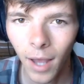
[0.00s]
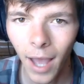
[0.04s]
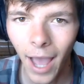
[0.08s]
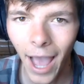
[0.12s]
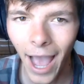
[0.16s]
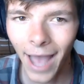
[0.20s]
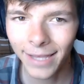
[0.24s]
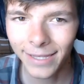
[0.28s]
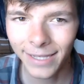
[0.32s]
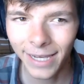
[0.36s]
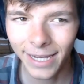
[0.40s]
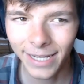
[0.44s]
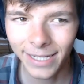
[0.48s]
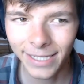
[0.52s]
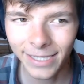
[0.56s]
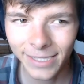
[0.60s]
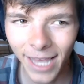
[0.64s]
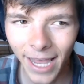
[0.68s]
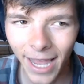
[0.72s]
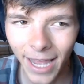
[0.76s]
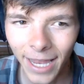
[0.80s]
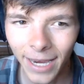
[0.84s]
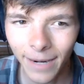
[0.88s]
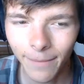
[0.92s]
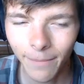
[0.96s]
As I
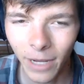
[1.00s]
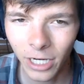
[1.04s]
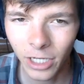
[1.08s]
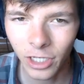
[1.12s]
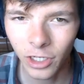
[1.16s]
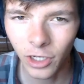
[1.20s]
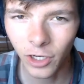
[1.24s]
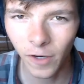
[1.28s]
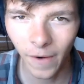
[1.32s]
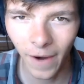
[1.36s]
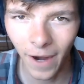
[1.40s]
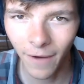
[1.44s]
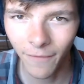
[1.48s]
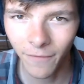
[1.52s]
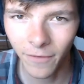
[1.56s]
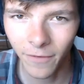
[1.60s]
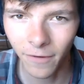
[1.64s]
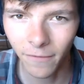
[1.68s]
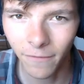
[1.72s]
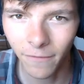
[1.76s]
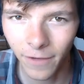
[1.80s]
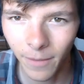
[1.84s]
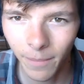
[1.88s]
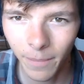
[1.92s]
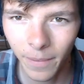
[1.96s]
said, make sure you have your
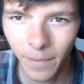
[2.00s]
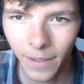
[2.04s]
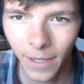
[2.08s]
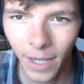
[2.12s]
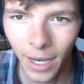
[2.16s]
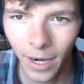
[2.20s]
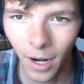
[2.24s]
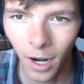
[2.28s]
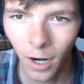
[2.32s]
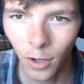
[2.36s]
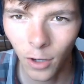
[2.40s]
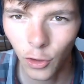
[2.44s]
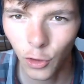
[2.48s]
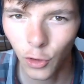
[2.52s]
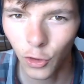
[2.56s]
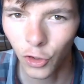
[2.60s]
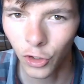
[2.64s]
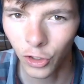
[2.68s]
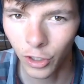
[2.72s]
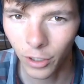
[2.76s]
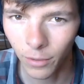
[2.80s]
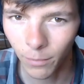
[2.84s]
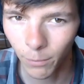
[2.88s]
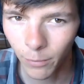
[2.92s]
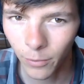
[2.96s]
V P N on through
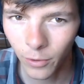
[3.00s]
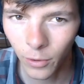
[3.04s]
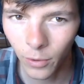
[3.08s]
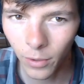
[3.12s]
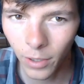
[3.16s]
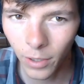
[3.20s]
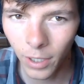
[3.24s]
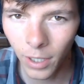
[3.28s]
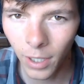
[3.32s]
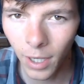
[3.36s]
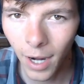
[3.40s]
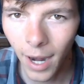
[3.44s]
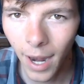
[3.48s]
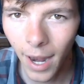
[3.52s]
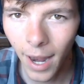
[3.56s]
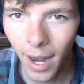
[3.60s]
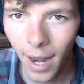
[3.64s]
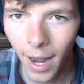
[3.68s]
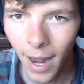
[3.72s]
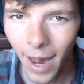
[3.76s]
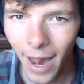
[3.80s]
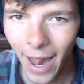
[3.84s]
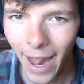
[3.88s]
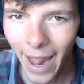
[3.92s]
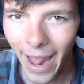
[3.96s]
your computer,
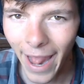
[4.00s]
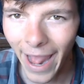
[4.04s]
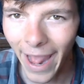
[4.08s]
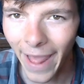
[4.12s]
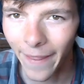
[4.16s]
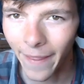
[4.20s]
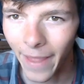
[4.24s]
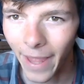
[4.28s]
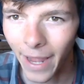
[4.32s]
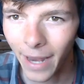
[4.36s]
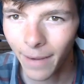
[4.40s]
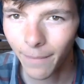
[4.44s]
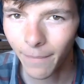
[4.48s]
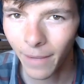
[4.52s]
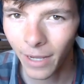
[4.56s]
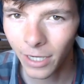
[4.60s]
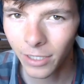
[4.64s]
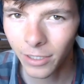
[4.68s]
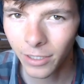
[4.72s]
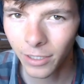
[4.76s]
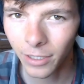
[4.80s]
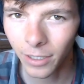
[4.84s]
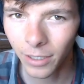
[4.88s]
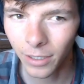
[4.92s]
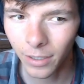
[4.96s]
and then make
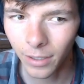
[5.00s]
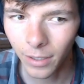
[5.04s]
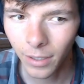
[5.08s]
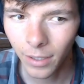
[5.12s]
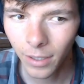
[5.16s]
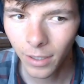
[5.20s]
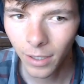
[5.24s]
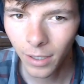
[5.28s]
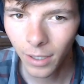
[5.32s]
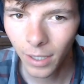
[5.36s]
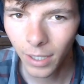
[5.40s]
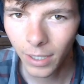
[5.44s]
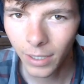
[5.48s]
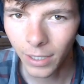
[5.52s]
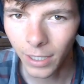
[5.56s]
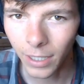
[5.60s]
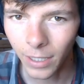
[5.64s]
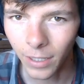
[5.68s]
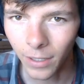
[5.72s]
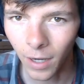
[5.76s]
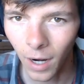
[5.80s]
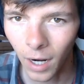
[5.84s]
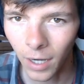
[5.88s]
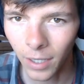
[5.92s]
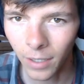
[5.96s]
sure that
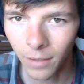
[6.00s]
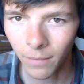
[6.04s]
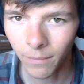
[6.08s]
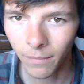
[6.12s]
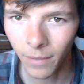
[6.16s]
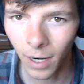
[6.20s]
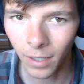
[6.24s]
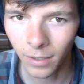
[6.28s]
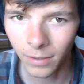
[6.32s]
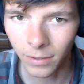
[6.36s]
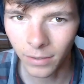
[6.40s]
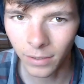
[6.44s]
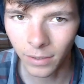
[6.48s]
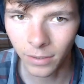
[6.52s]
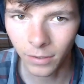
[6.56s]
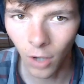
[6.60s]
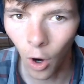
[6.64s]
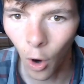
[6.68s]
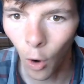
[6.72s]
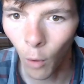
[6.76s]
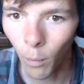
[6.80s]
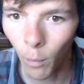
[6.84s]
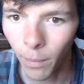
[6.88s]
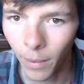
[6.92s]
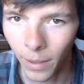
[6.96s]
your Onion browser is
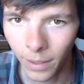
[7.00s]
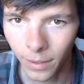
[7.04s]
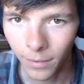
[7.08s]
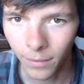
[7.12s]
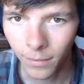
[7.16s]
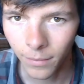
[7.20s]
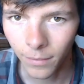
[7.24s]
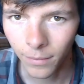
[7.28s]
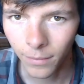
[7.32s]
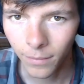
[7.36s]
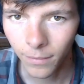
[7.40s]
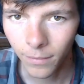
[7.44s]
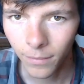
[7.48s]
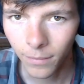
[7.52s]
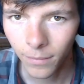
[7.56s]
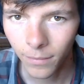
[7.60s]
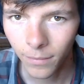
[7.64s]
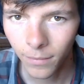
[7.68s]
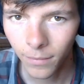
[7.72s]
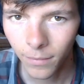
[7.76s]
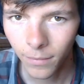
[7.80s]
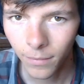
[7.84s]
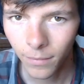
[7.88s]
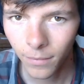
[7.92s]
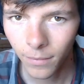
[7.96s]
open,
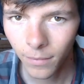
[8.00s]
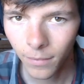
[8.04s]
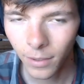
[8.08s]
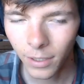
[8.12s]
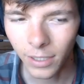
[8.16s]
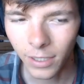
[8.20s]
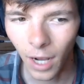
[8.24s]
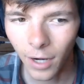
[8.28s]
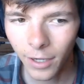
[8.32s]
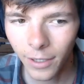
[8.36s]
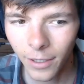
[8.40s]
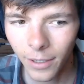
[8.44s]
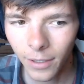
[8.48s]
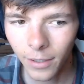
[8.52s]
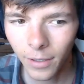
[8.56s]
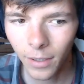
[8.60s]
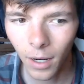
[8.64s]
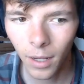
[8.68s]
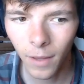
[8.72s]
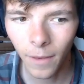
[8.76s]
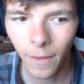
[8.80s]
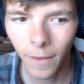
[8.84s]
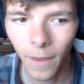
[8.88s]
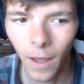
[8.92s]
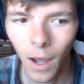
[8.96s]
because Onion,
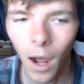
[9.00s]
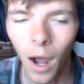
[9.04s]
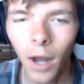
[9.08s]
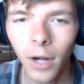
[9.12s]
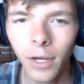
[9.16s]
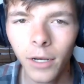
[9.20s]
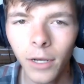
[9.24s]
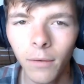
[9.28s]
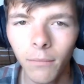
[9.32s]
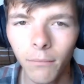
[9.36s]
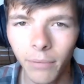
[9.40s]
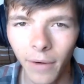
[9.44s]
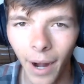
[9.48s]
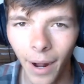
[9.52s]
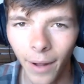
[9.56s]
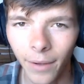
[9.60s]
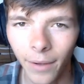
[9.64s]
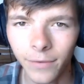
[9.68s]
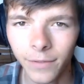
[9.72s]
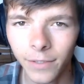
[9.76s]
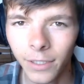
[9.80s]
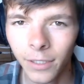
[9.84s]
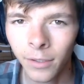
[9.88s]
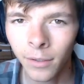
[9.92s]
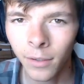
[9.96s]
the Onion
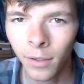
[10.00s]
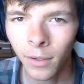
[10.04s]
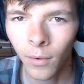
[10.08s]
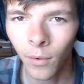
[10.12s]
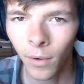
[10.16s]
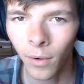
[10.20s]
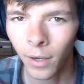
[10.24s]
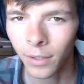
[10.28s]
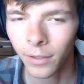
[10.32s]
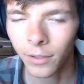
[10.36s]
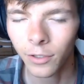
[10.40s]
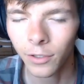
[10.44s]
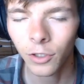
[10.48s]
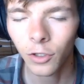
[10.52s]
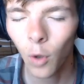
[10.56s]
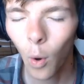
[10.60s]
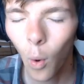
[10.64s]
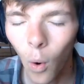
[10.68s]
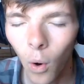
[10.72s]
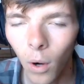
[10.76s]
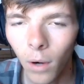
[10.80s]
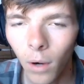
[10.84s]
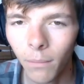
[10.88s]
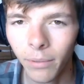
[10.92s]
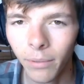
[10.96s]
browser or the
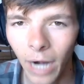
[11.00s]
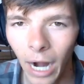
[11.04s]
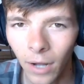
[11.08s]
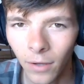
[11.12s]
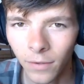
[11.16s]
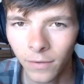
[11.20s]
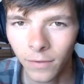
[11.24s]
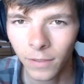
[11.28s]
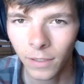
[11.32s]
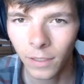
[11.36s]
Tor browser,